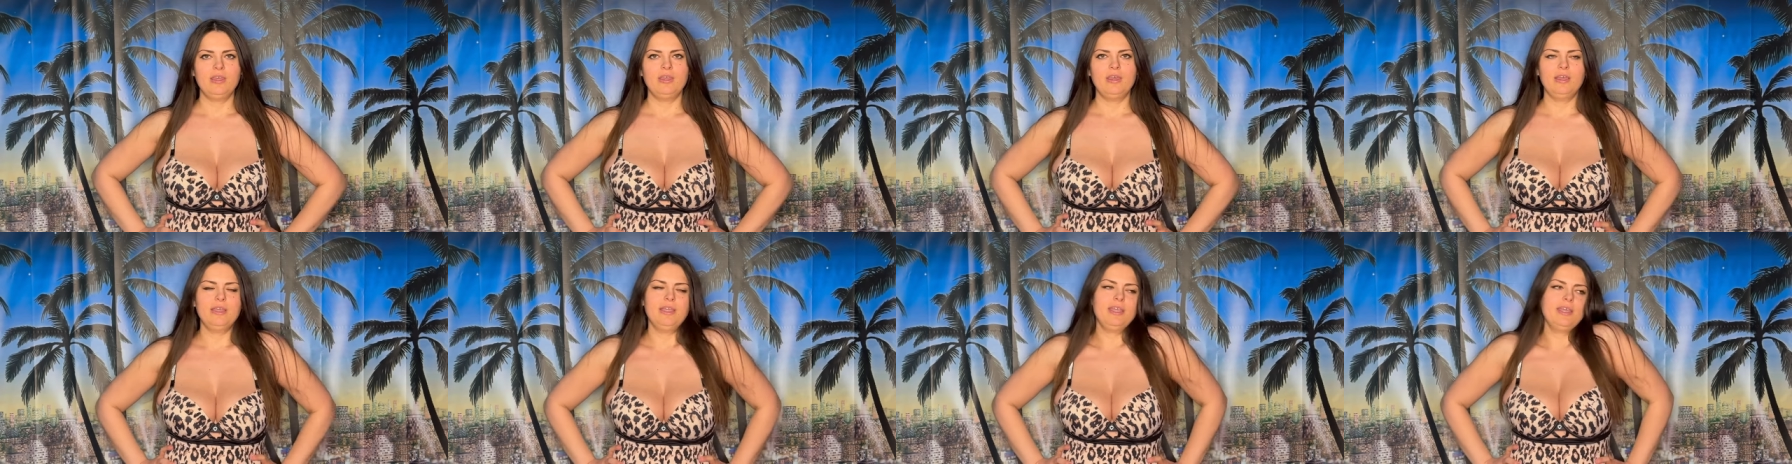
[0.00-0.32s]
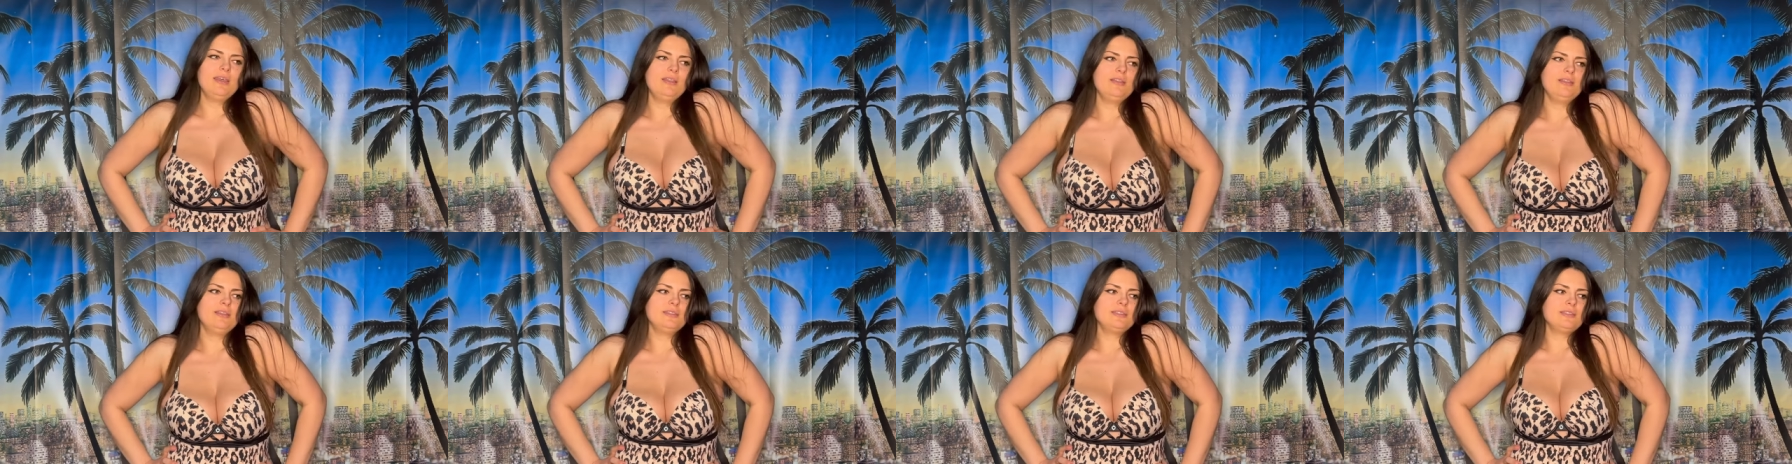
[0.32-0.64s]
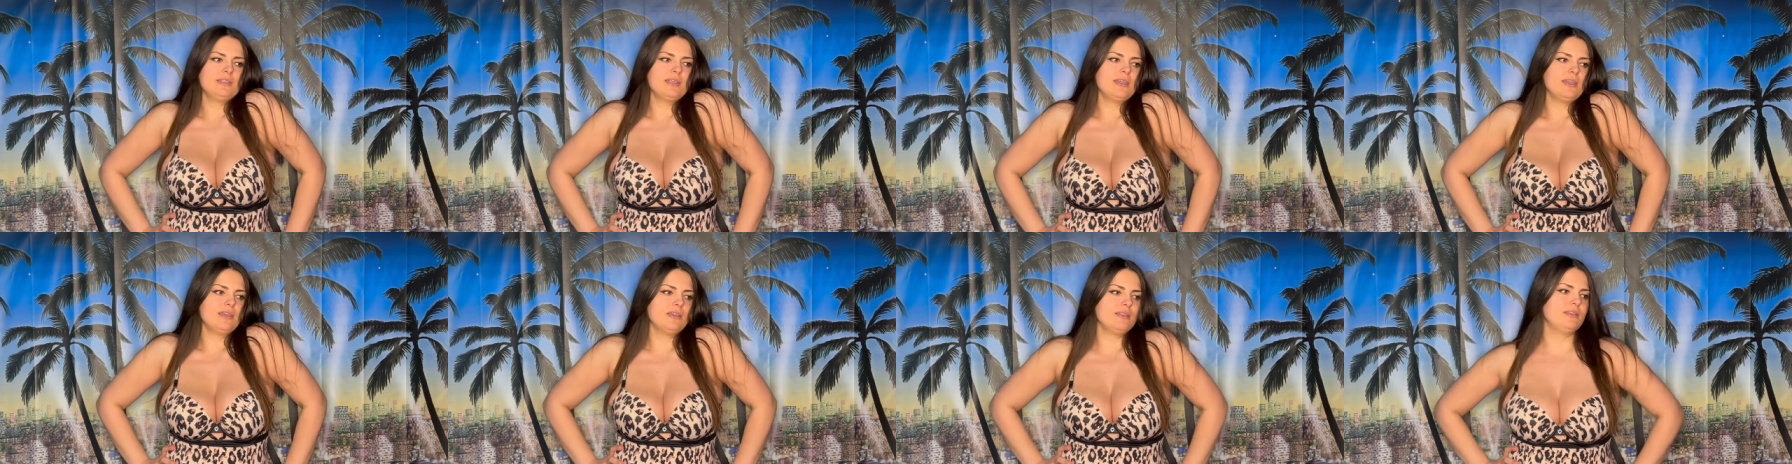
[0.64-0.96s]
Again, this
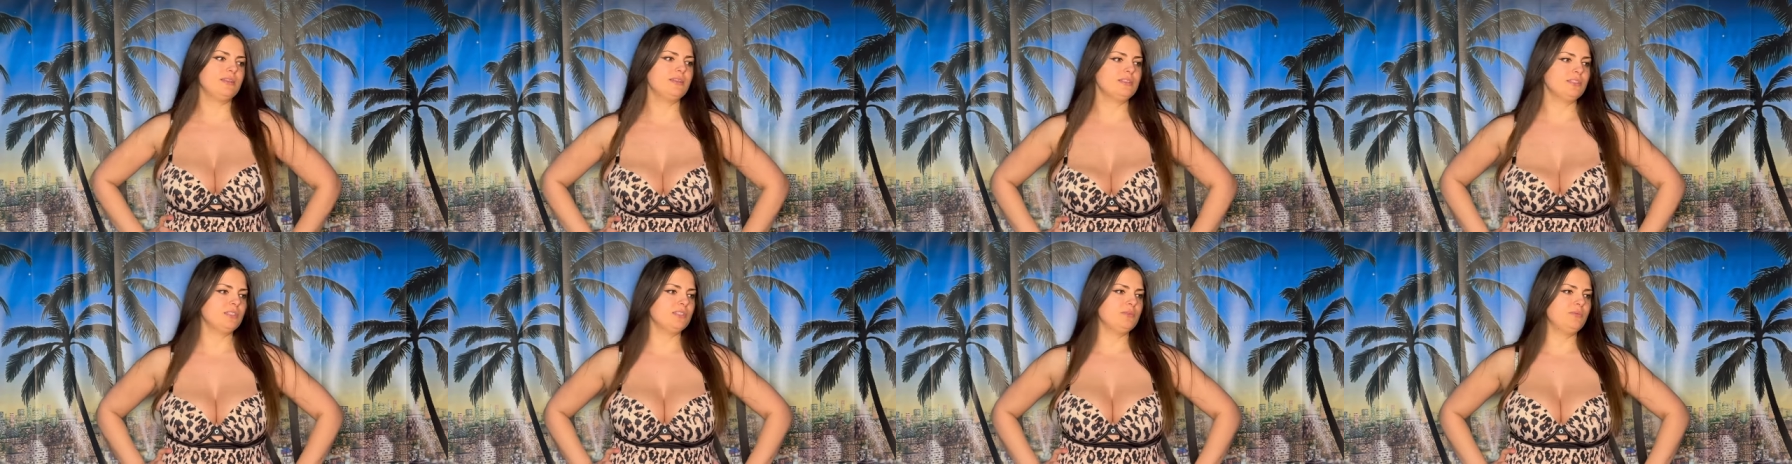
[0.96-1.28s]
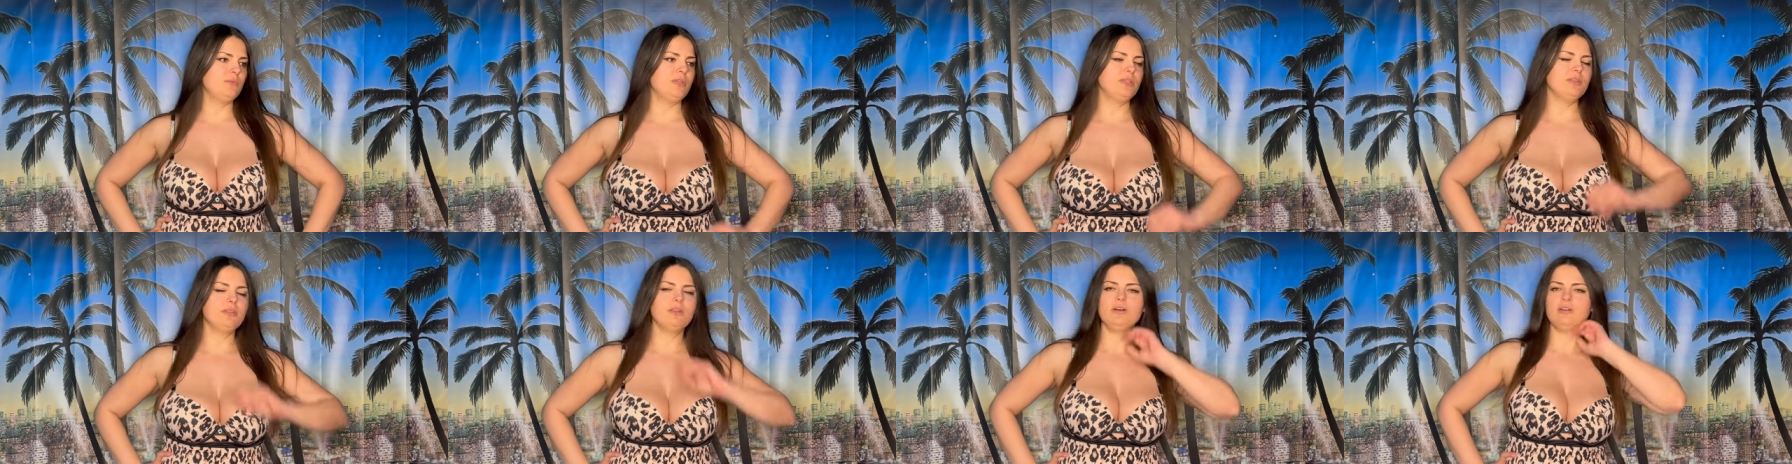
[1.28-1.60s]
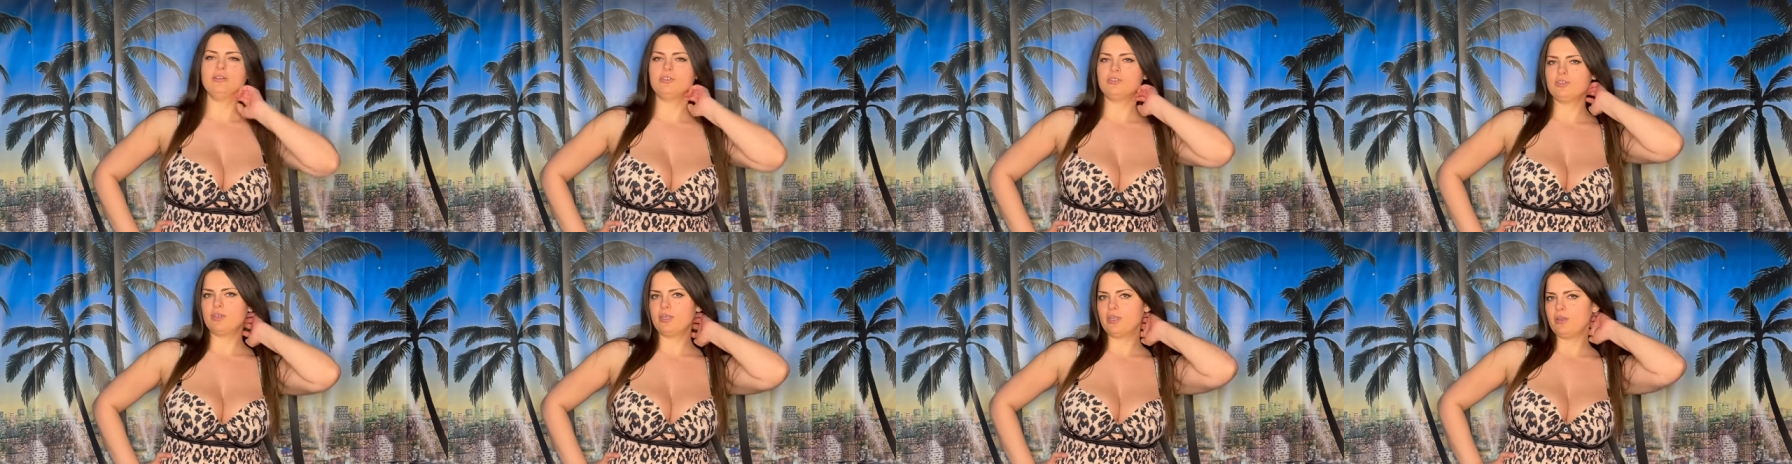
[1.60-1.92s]
like this could be
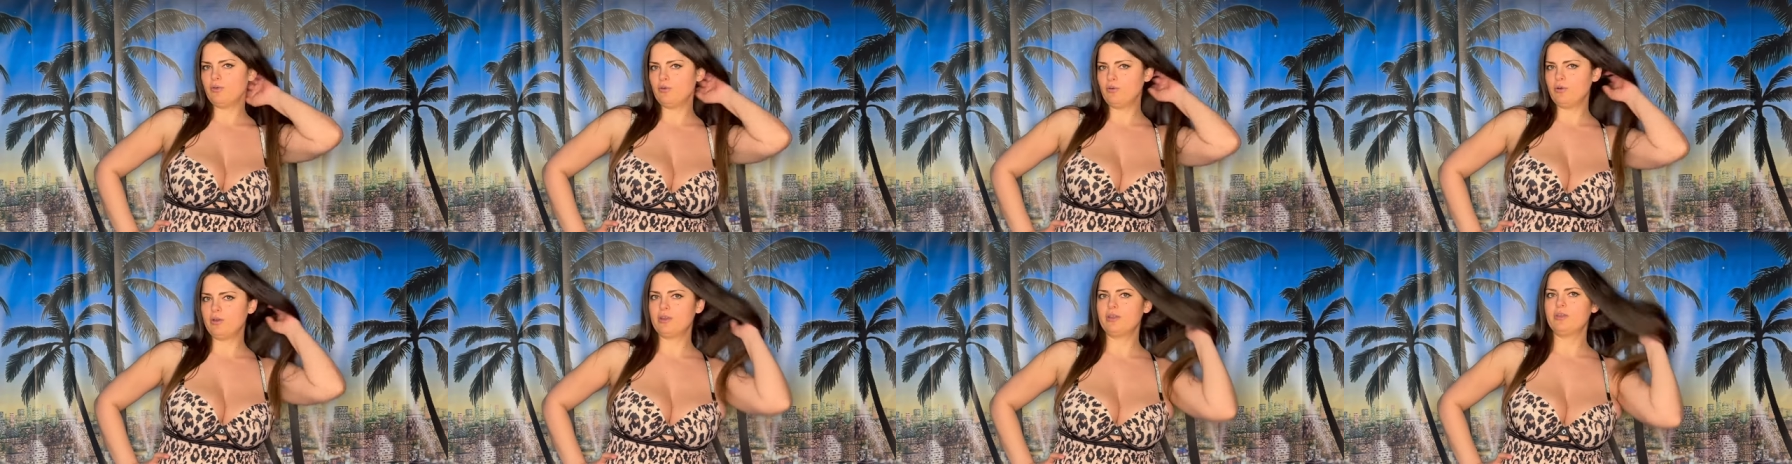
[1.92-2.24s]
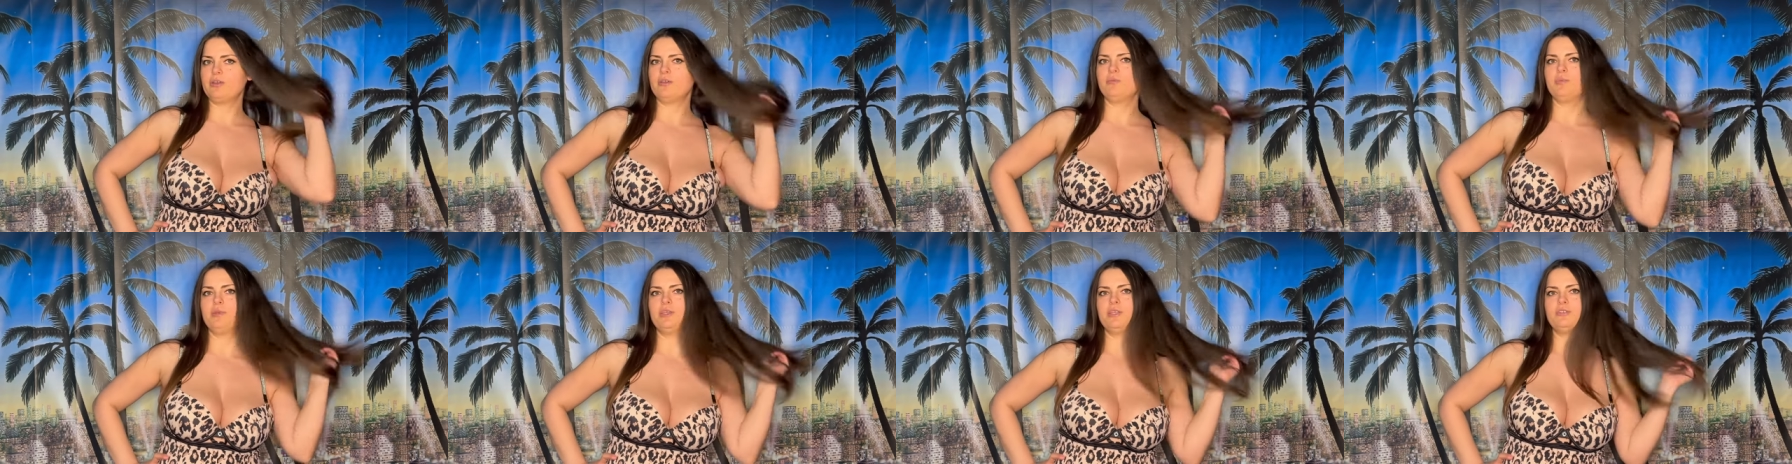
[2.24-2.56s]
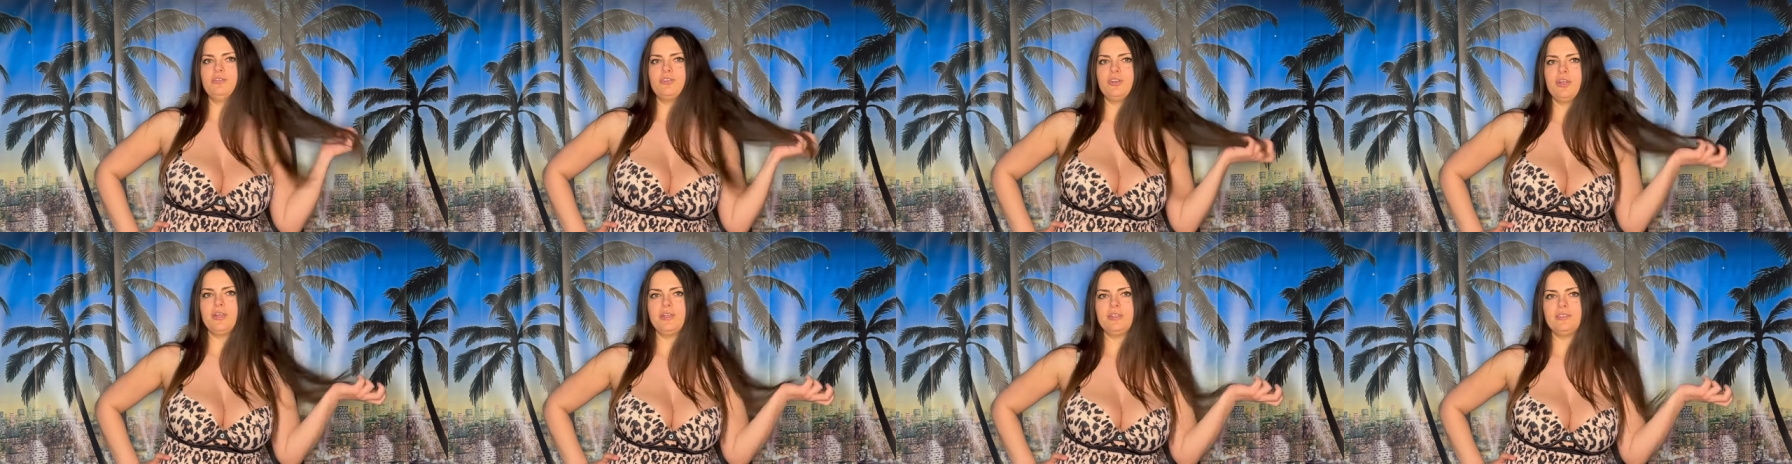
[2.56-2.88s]
laundry or it could be a
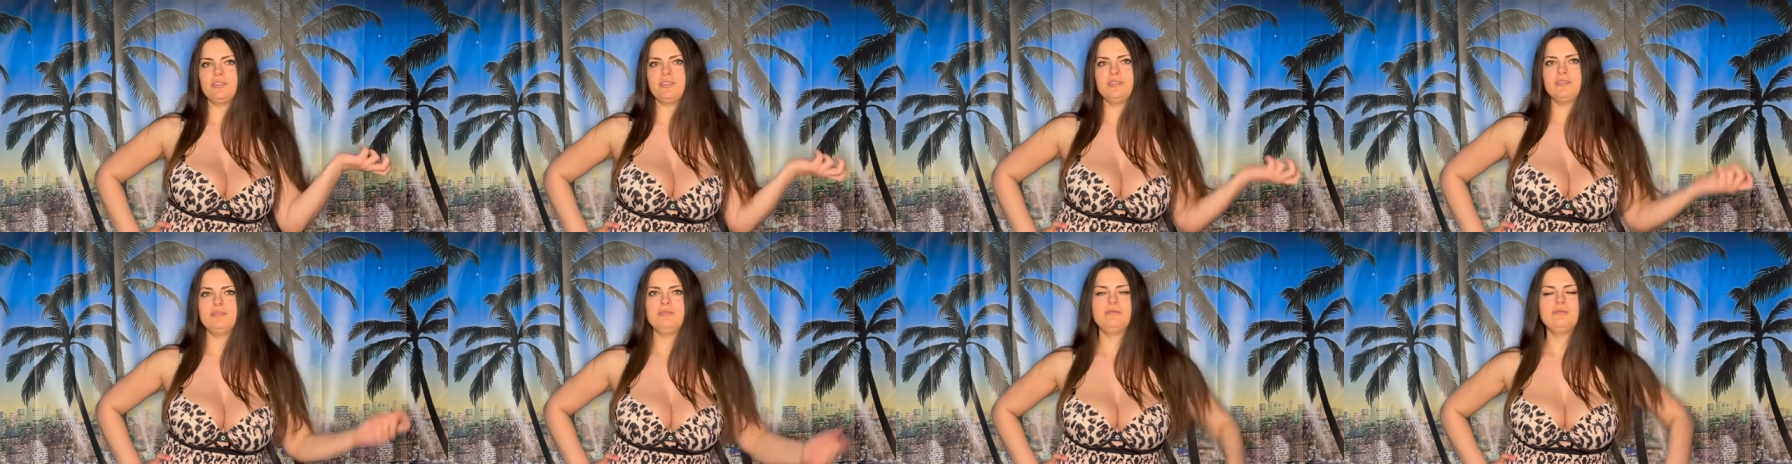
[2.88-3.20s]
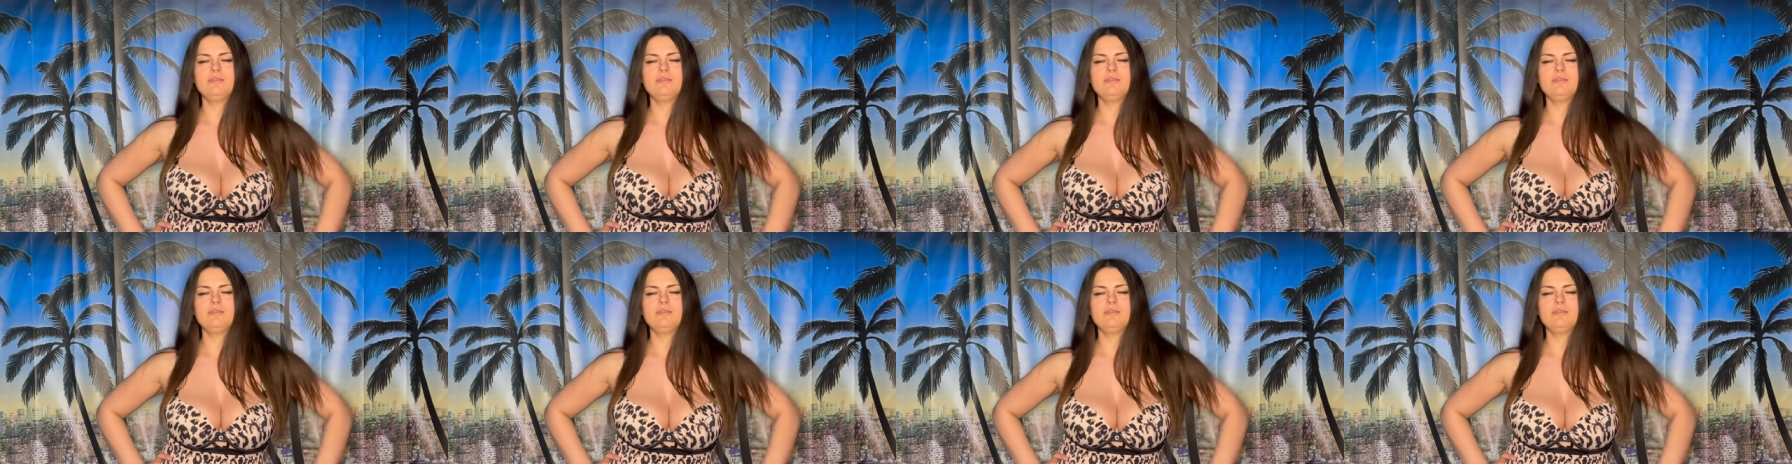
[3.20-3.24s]
dress.